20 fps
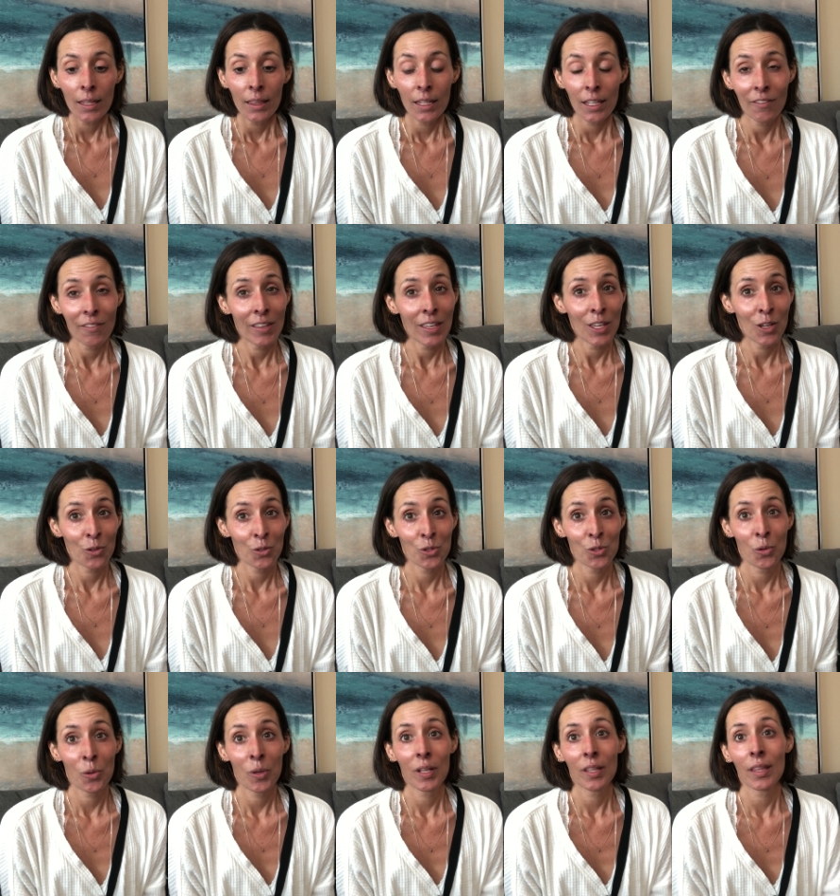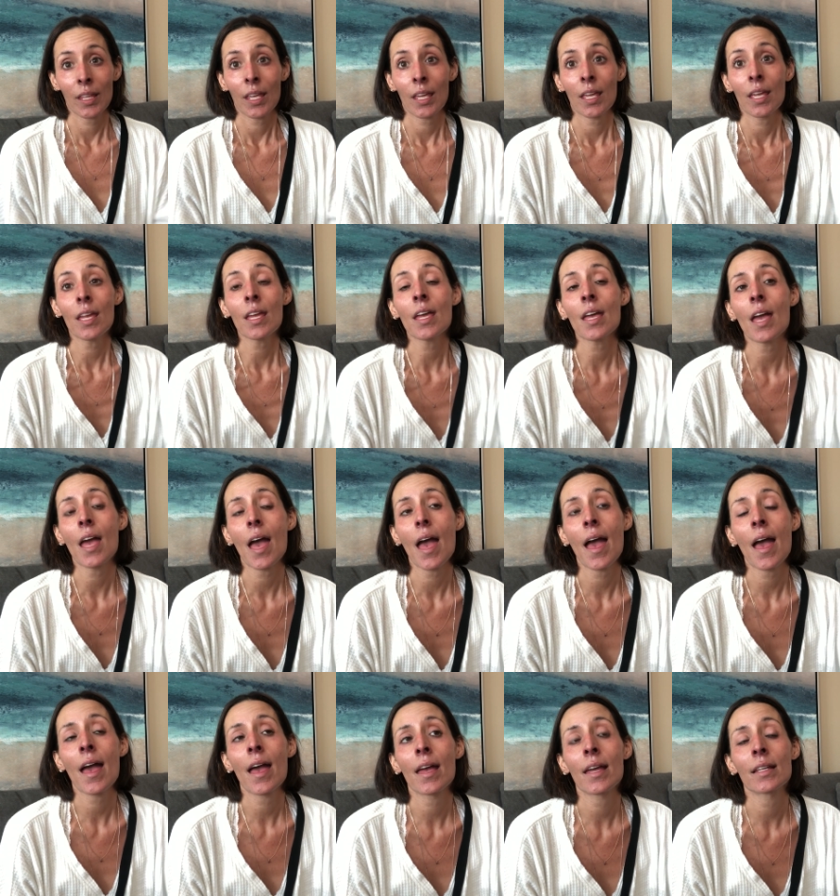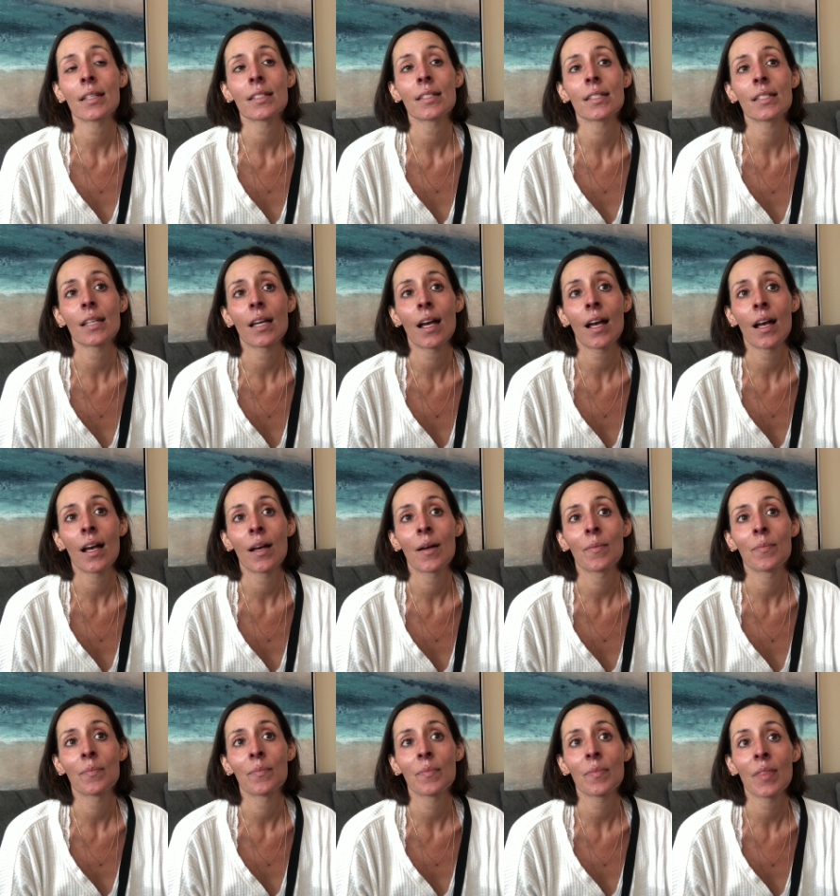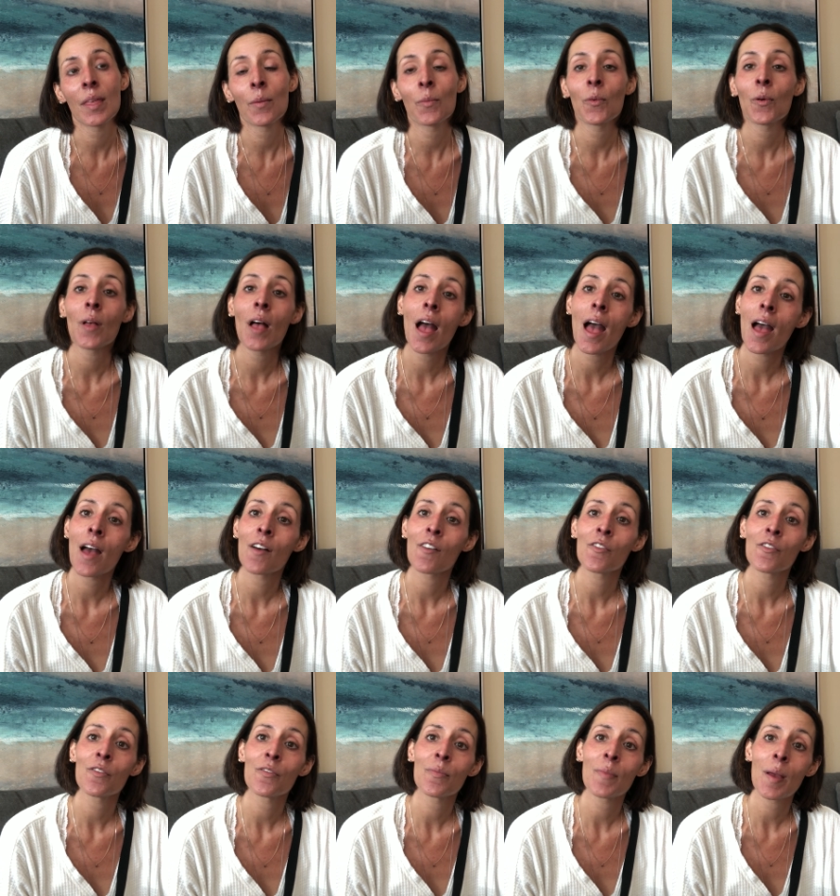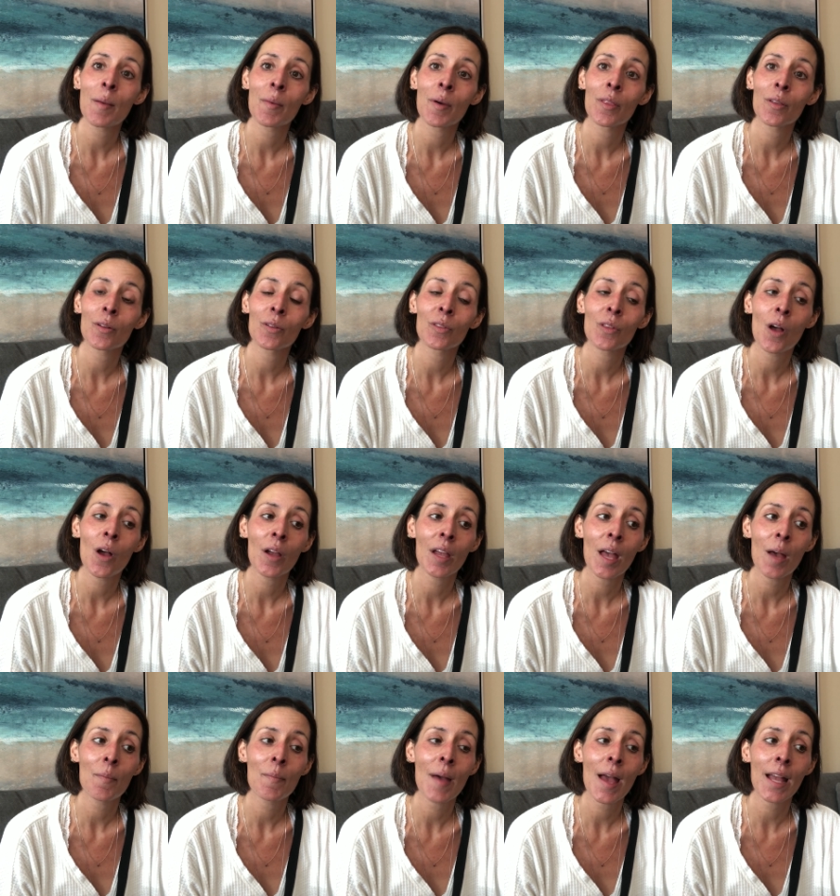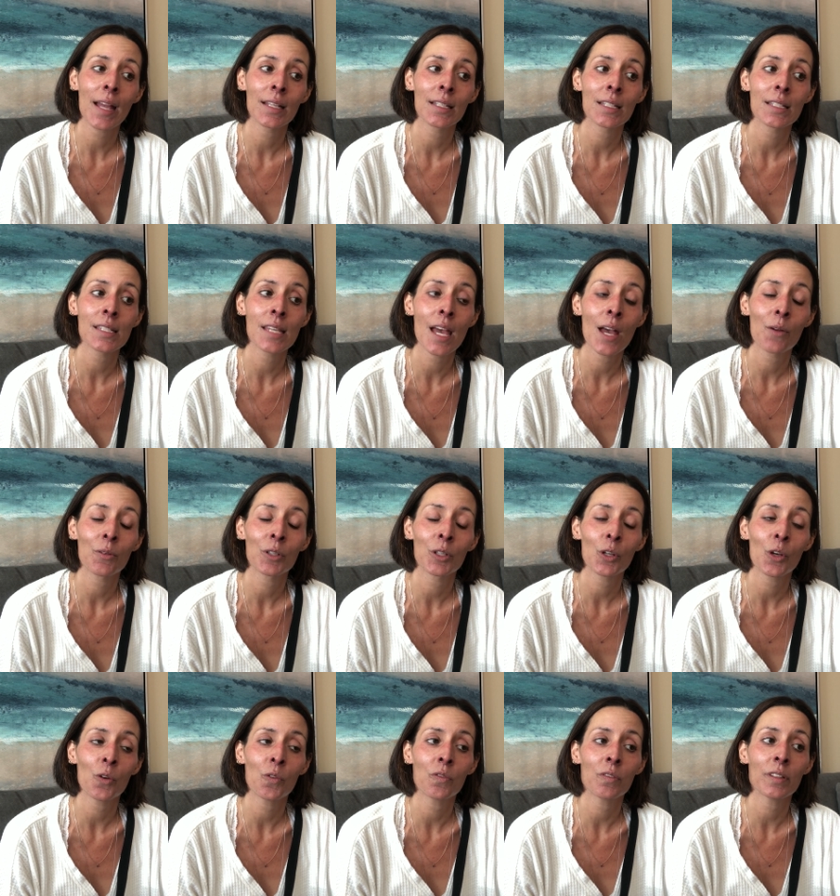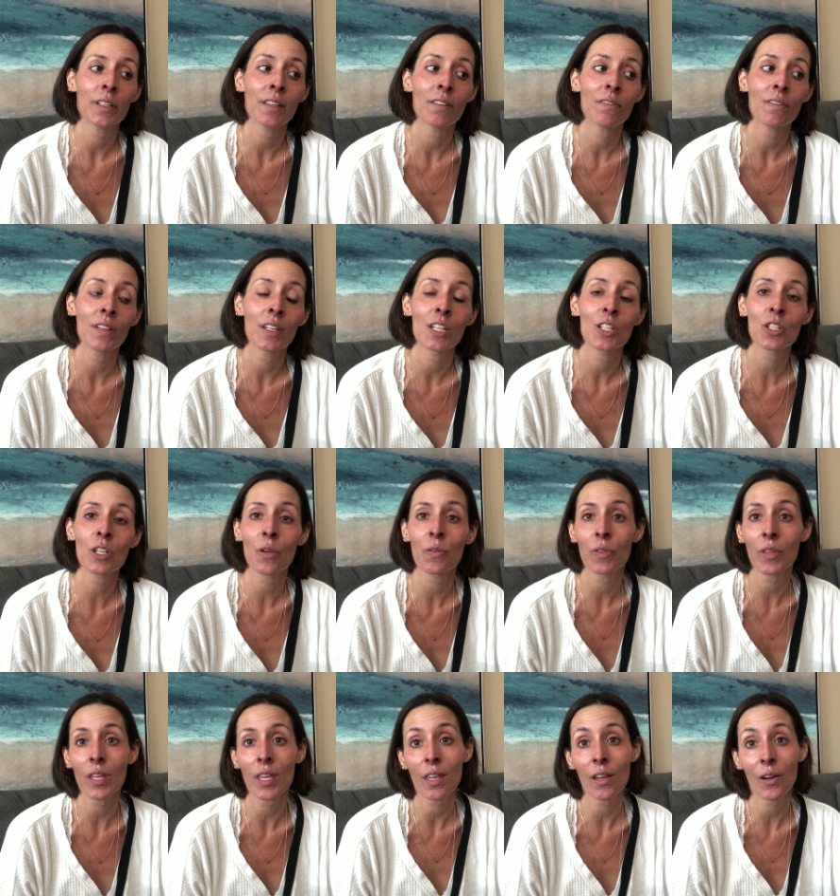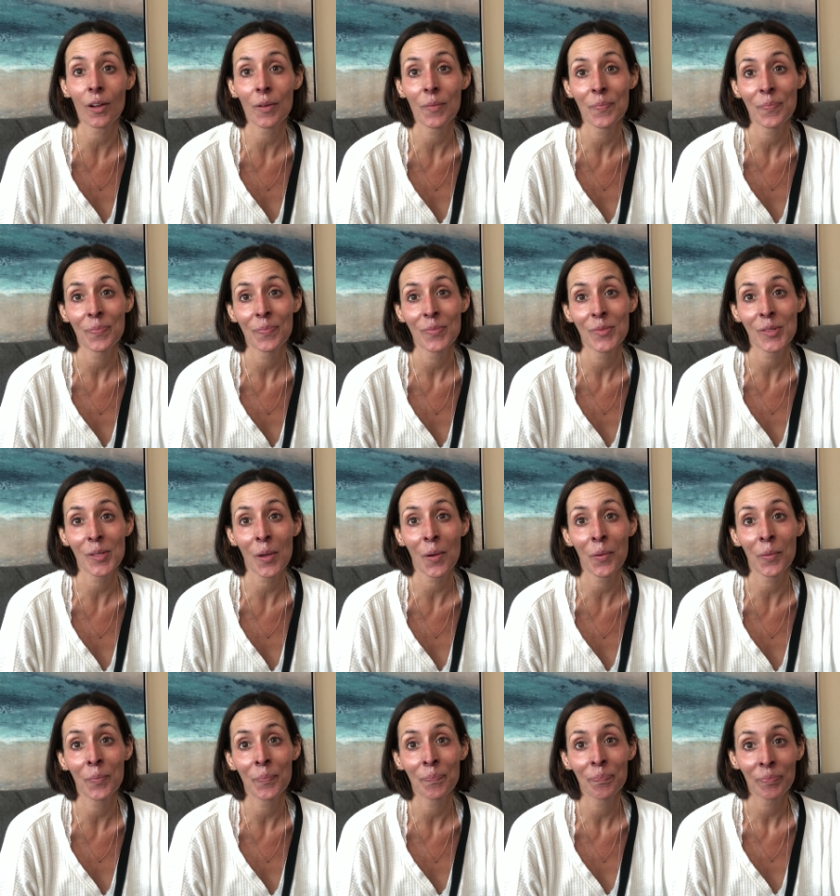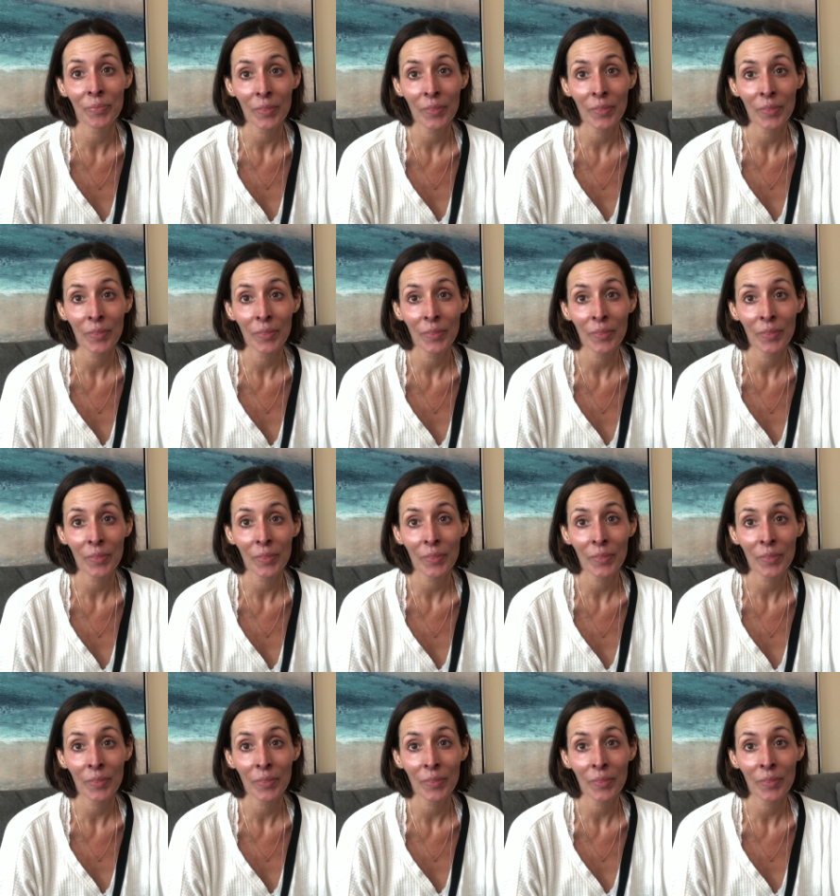leaving here shortly, and um, then we'll have my mother in law come back into town and hopefully finish out the year. So,